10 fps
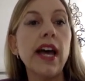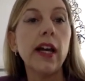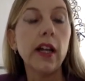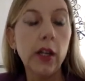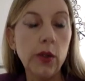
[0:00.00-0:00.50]

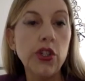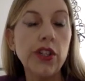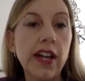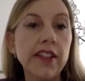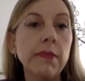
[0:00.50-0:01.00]

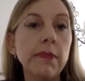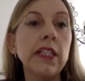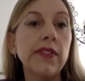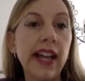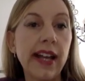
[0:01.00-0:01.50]
occlusion as a
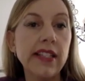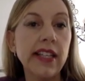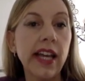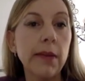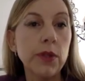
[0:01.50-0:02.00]
means of
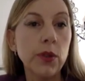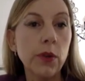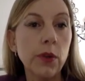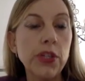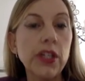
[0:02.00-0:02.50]
enhancing
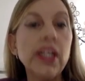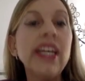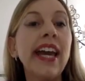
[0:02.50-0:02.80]
absorption,